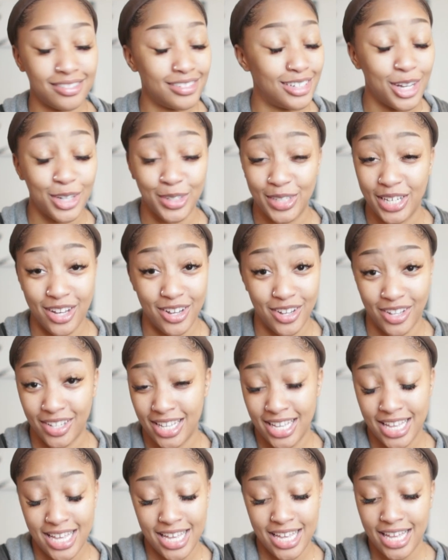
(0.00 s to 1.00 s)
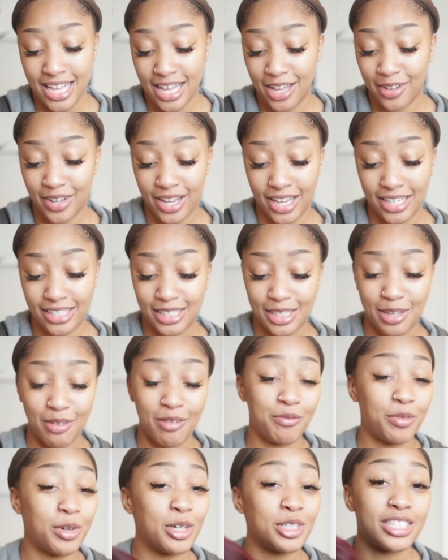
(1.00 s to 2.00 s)
No, y'all. Okay, so
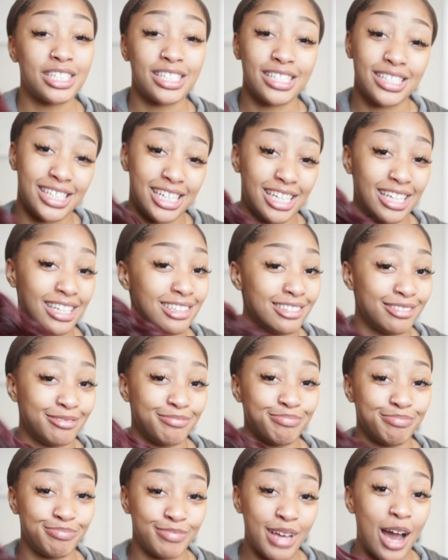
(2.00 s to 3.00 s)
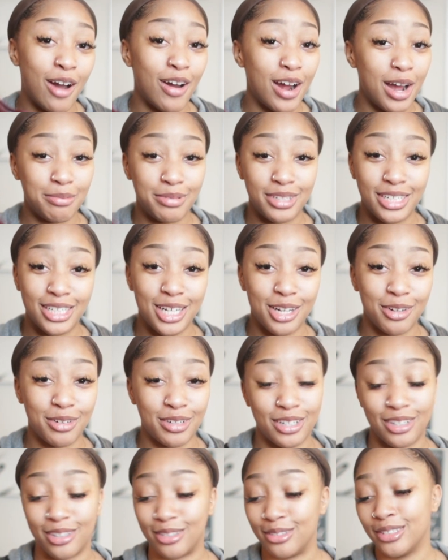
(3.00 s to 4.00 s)
unfortunately, RIP
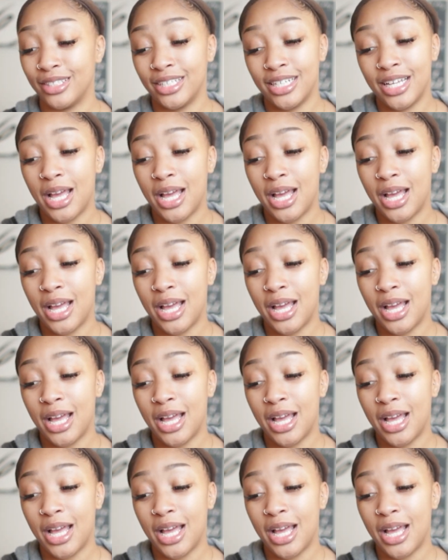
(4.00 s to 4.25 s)
Coco,